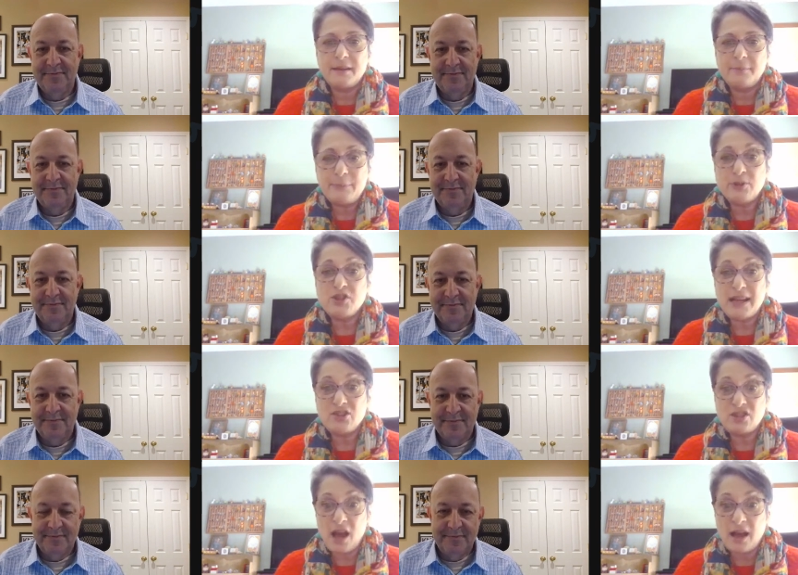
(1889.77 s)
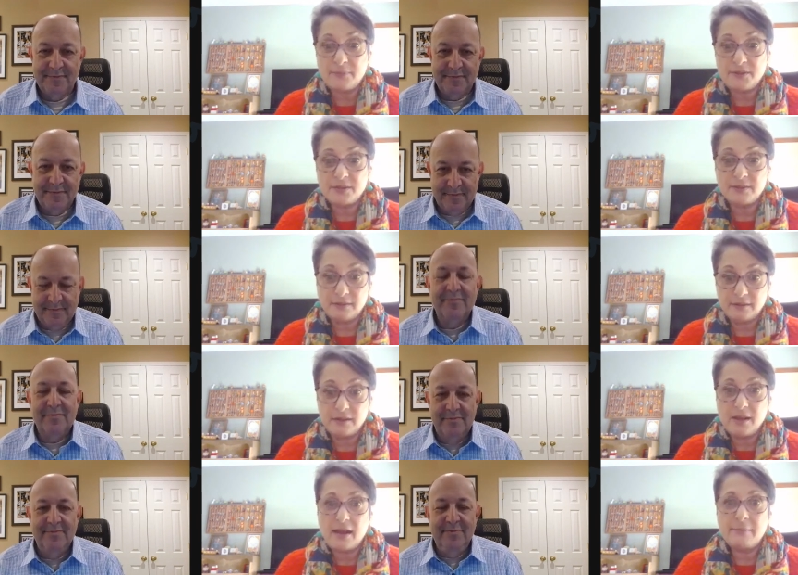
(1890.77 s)
Speaker 1: people change jobs
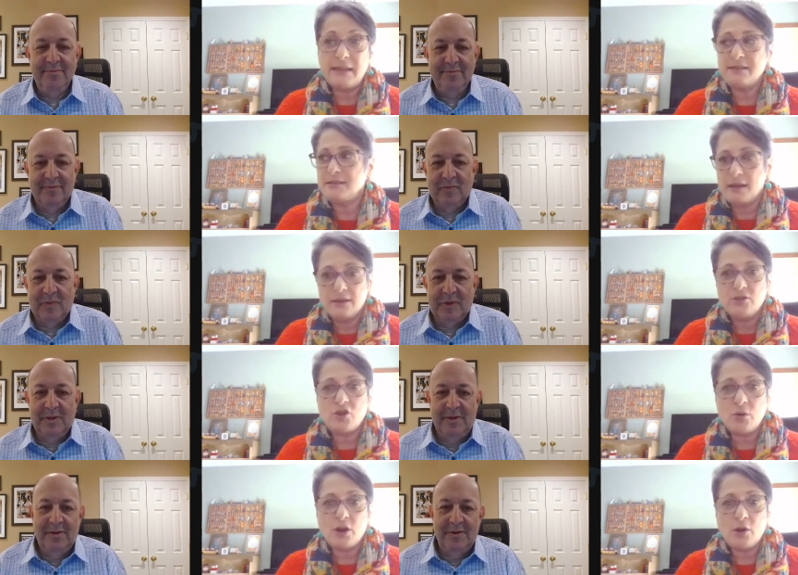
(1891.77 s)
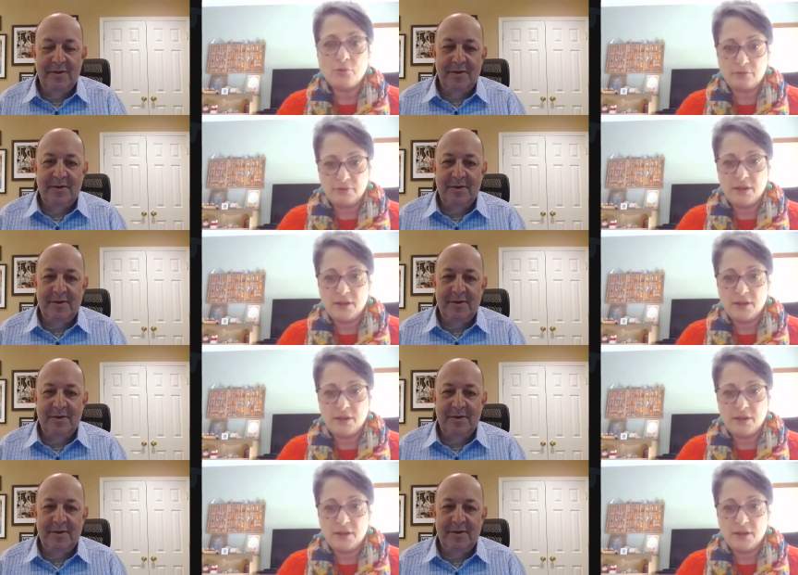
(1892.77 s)
mm-hmm. i mean you don't go